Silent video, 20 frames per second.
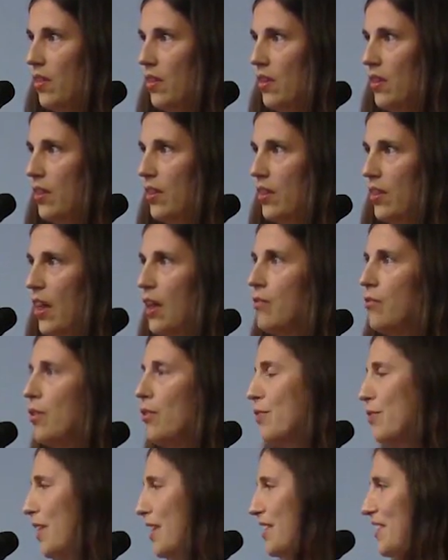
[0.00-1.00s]
Then
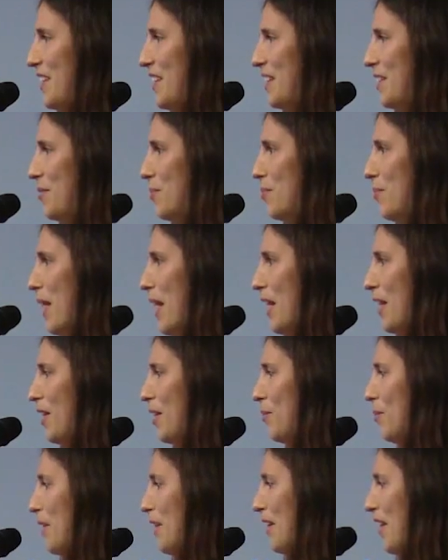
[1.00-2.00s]
reflecting back
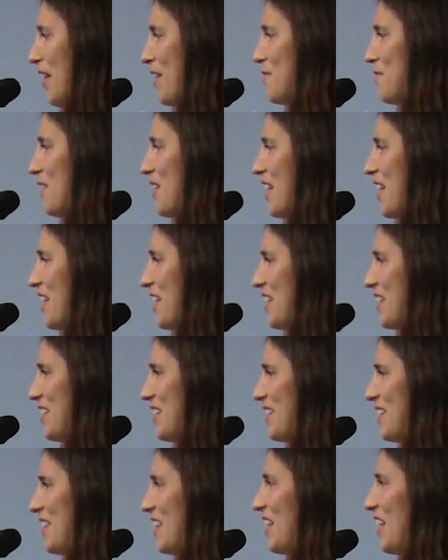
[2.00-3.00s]
on my life,
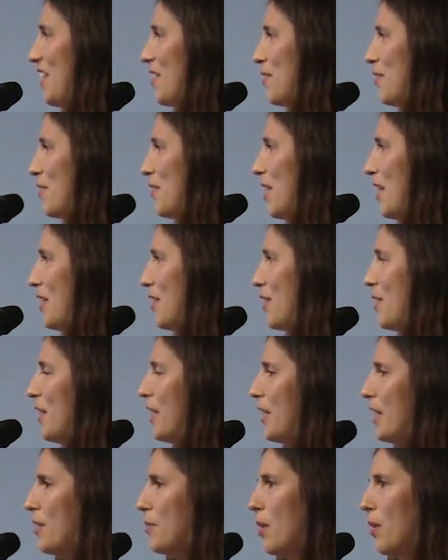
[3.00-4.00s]
and
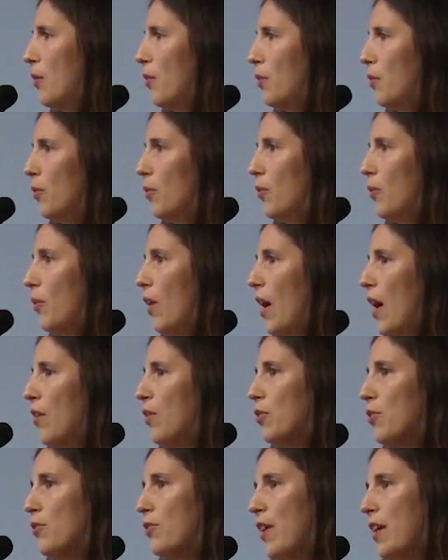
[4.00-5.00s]
thinking about
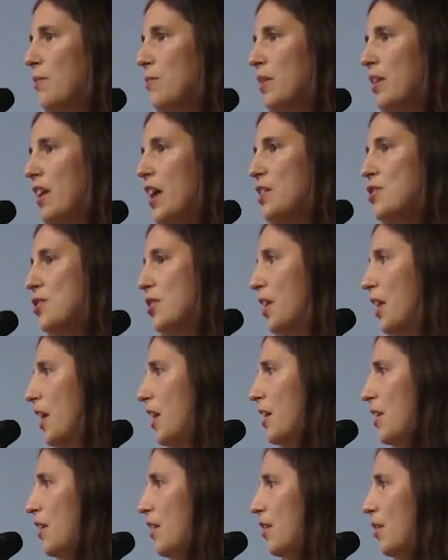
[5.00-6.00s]
how have I been
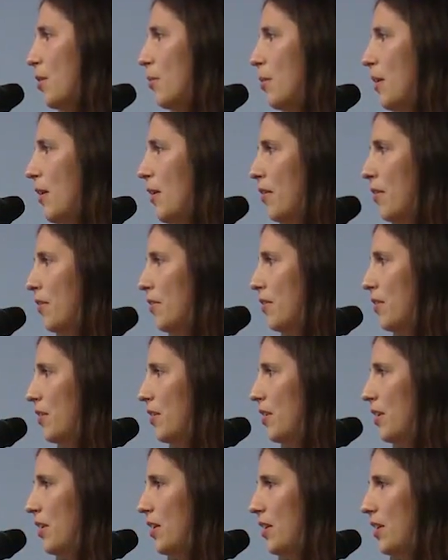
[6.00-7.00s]
educated about
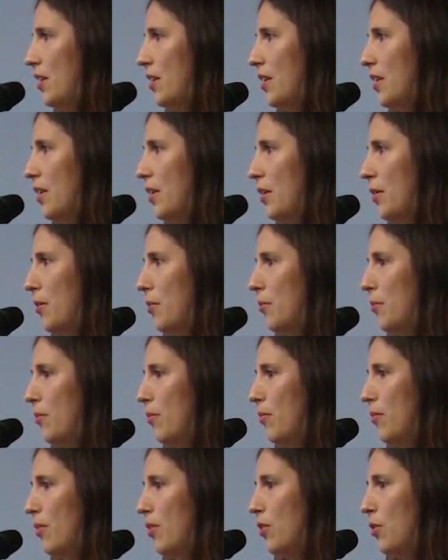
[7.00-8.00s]

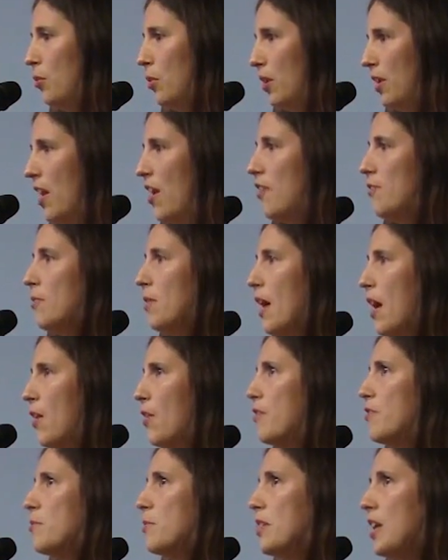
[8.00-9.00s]
the world? How
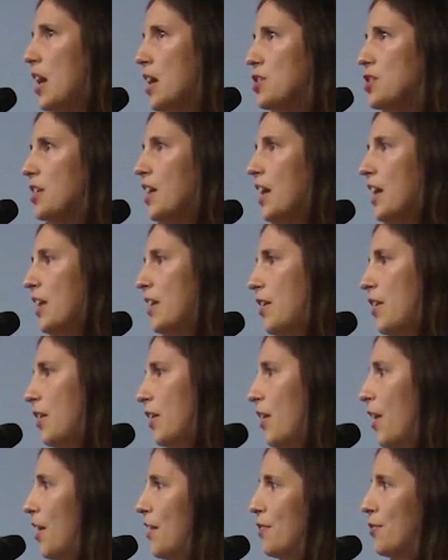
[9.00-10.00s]
have I been educated
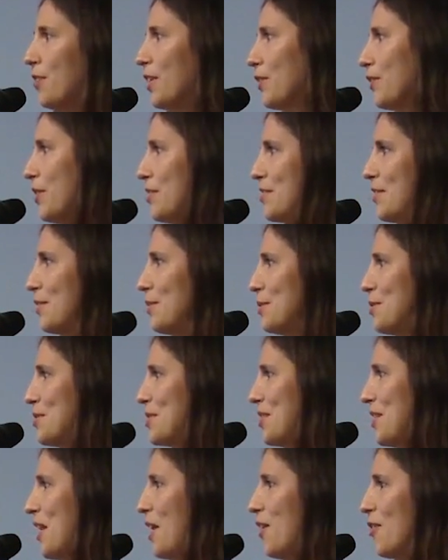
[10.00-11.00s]
on conflict
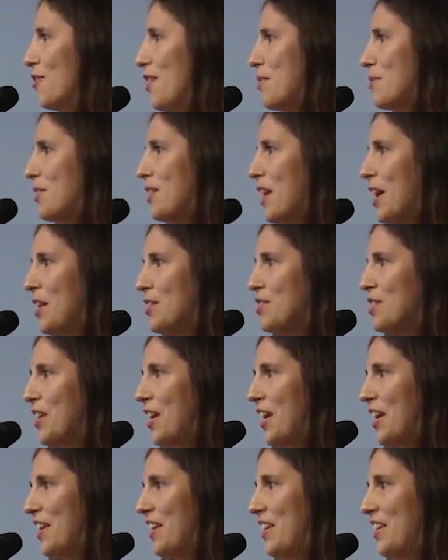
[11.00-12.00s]
resolution? How have I been
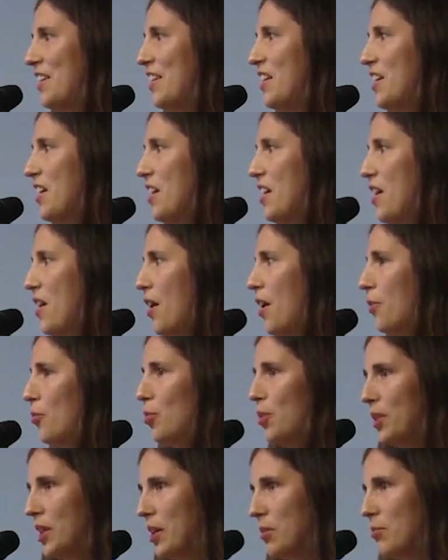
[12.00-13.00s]
educated on
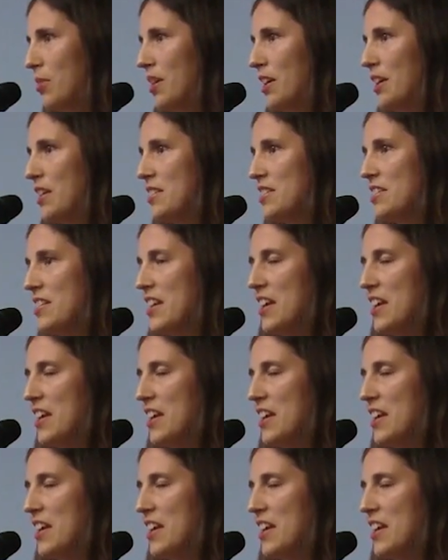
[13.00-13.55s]
bringing peace?